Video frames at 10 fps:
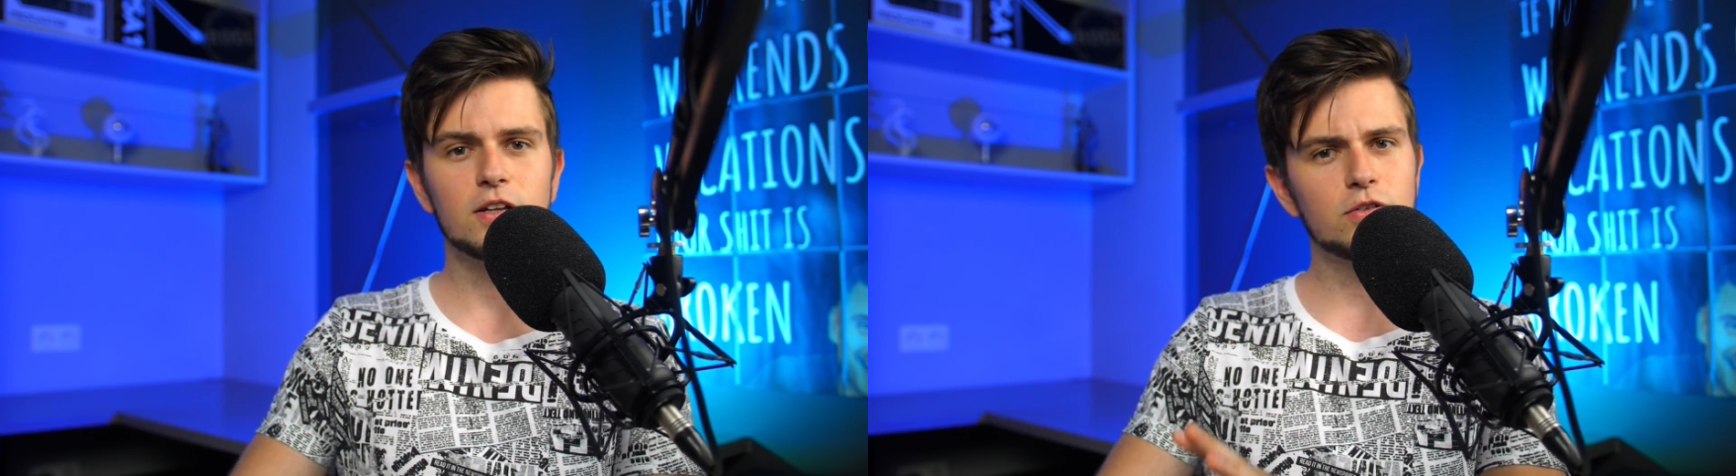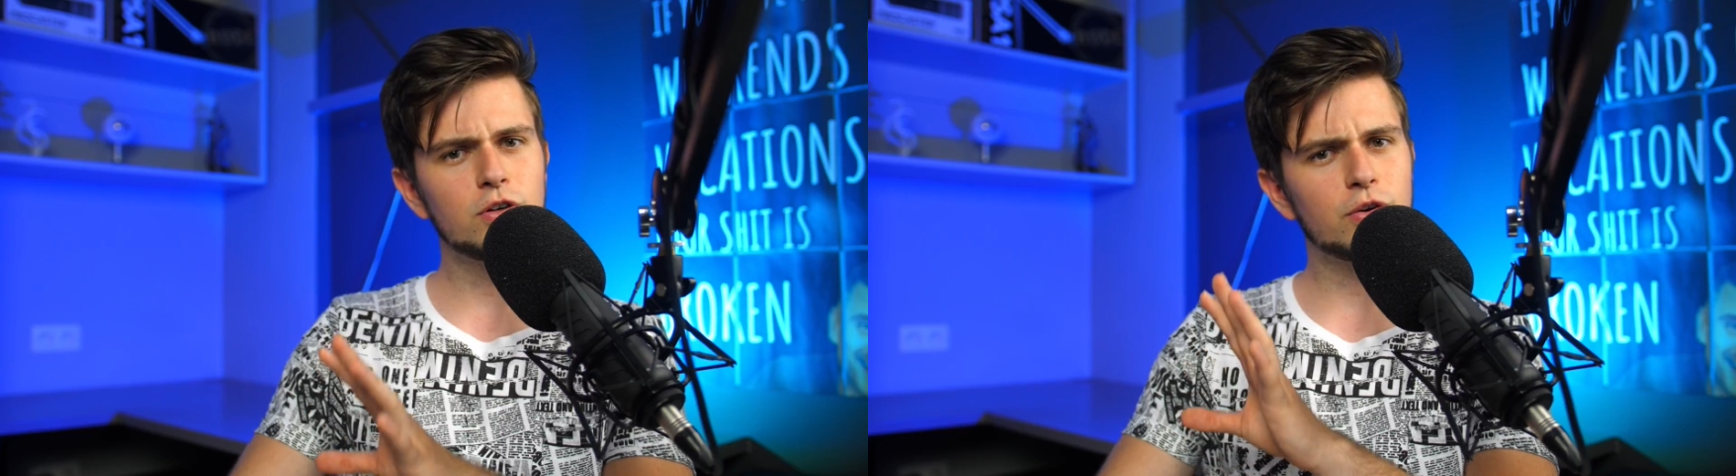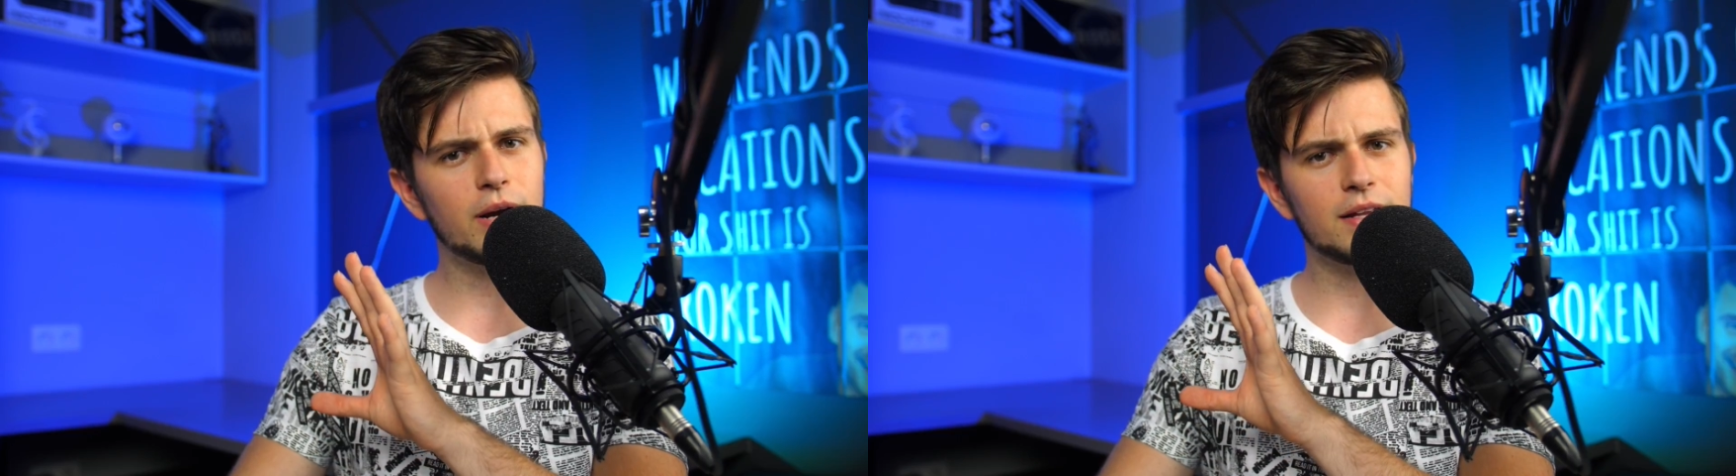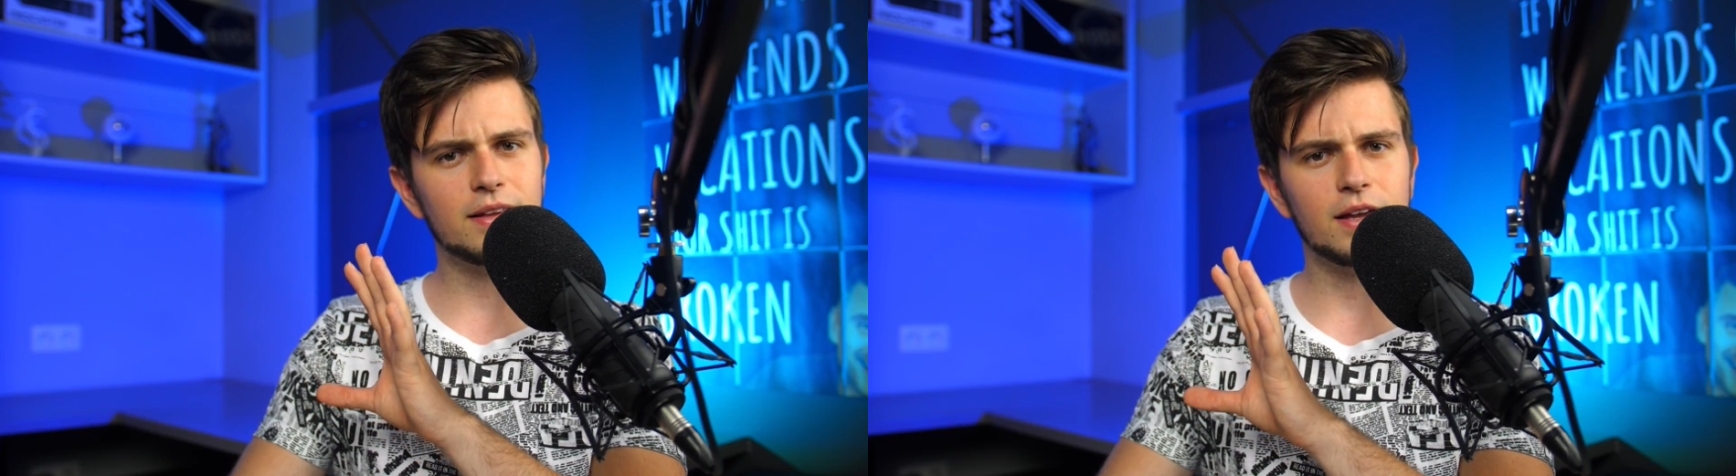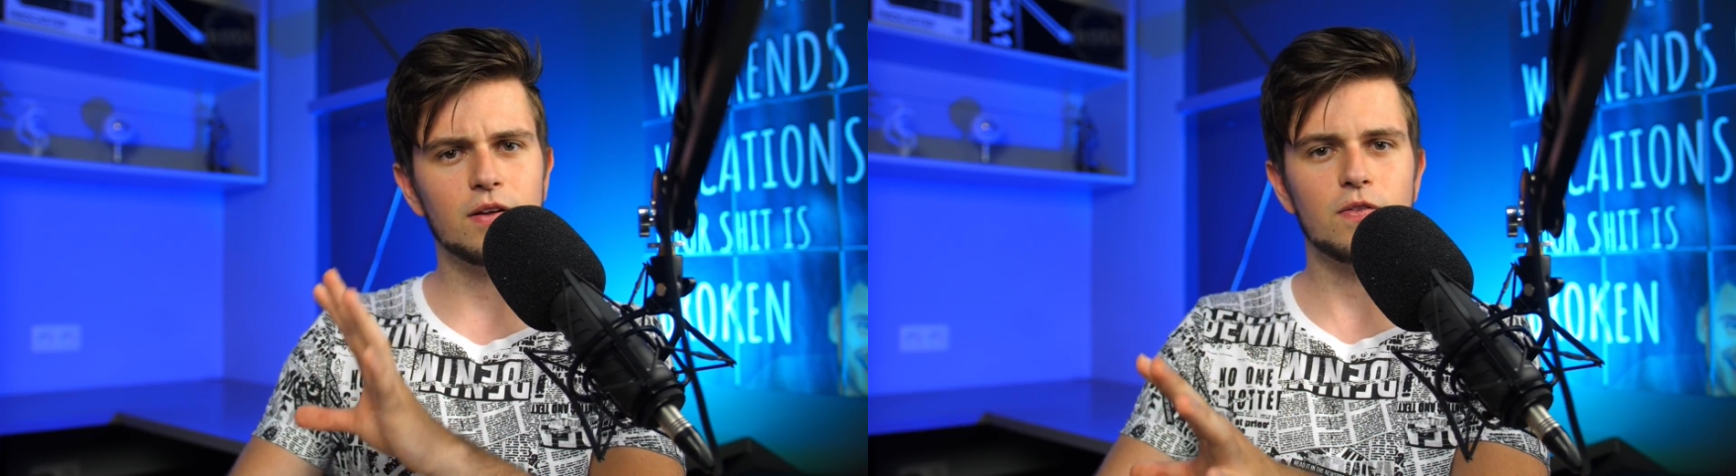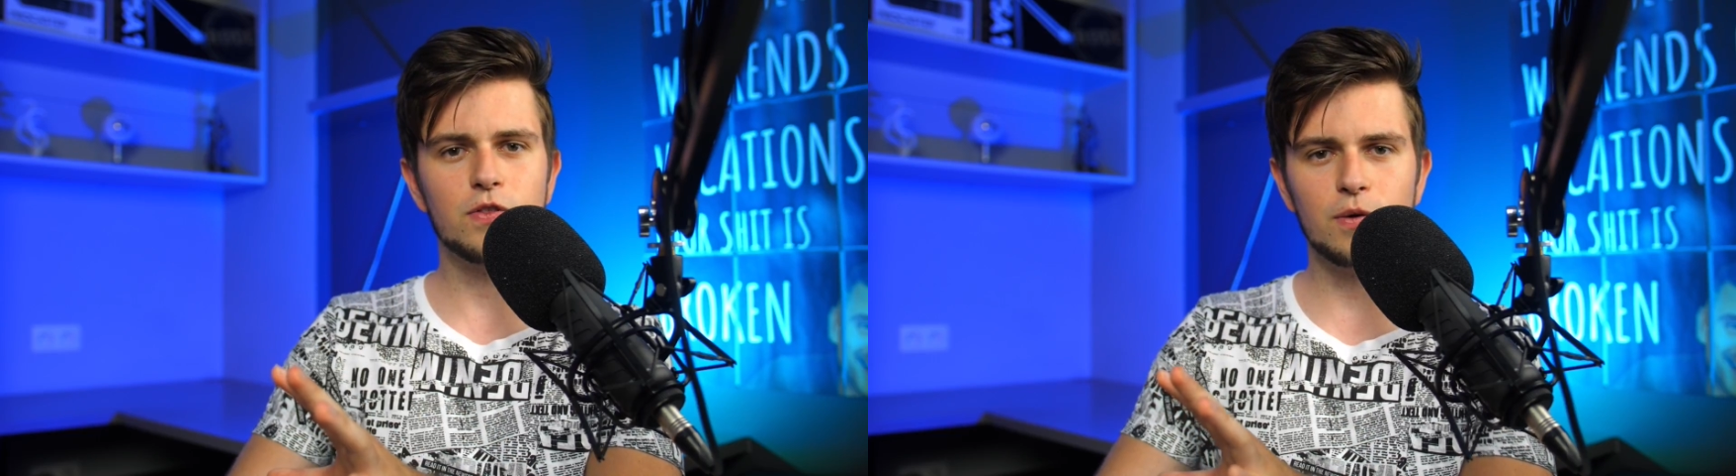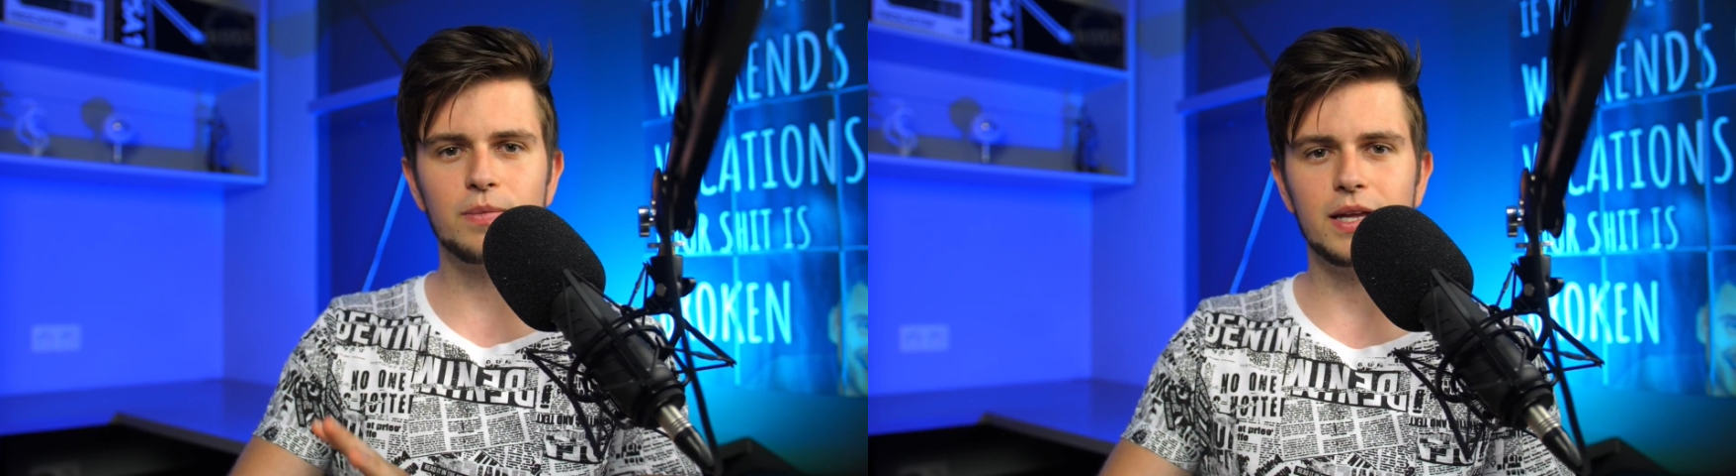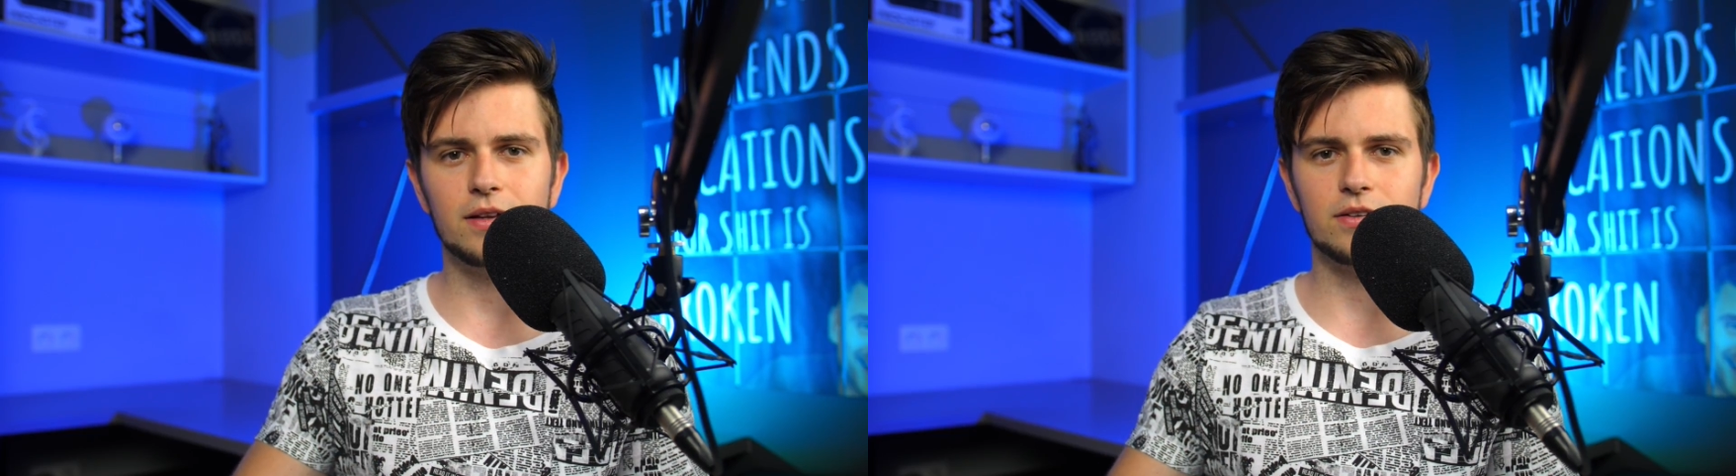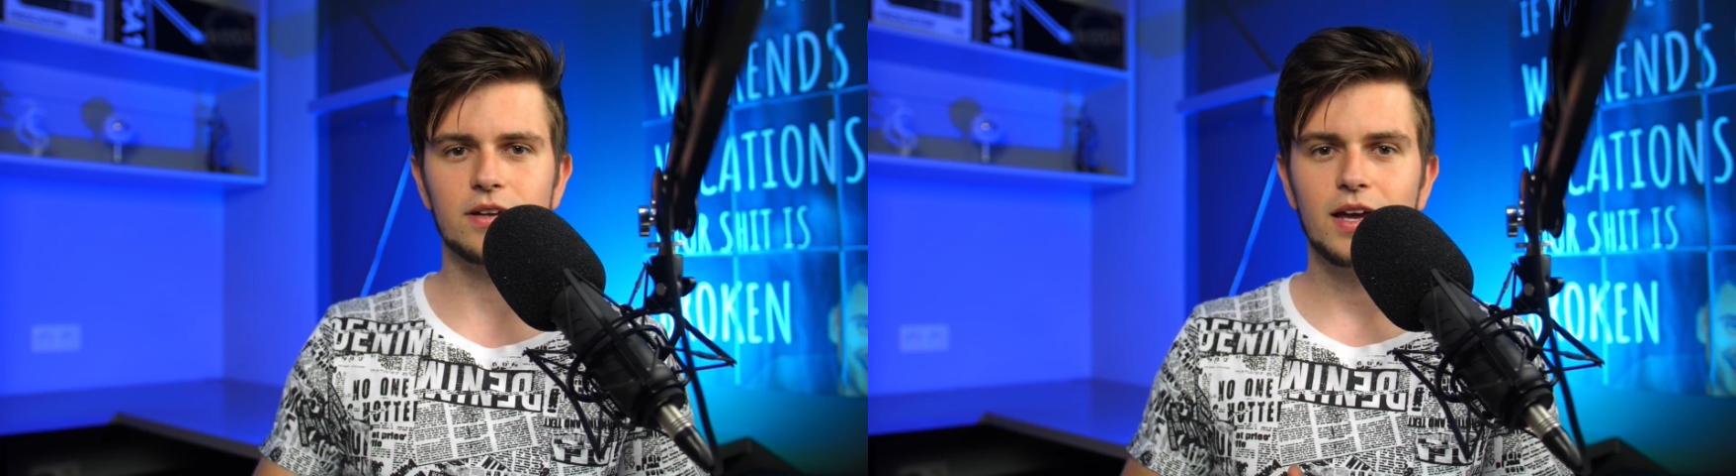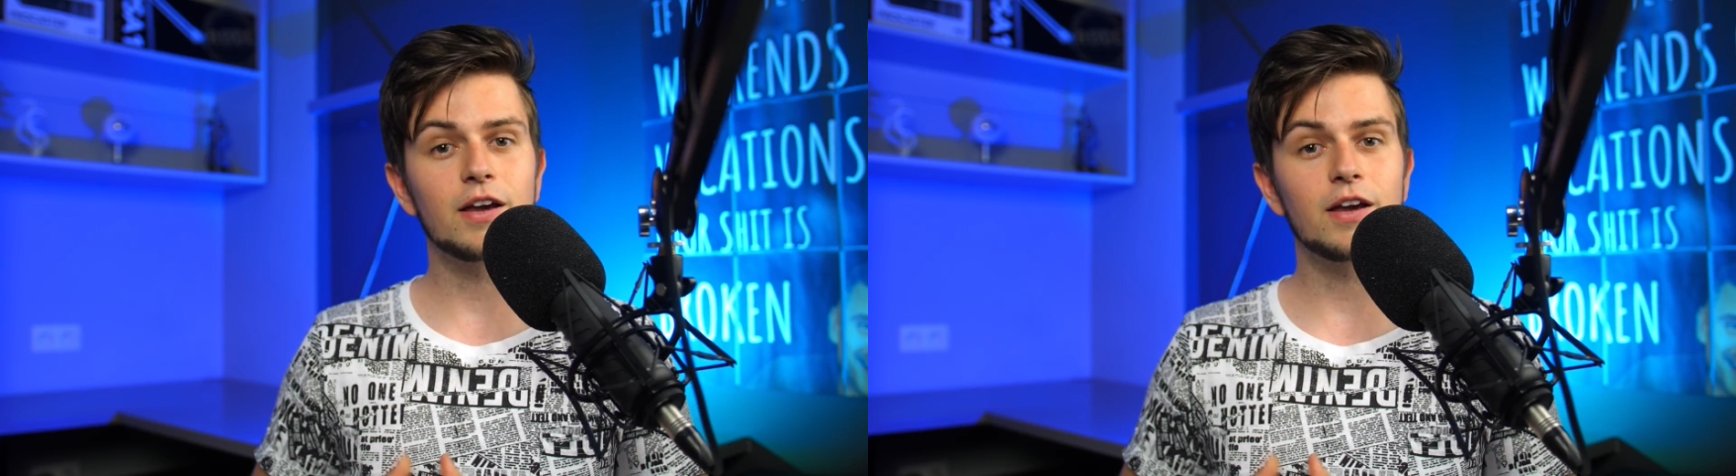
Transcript: to creating thumbnails.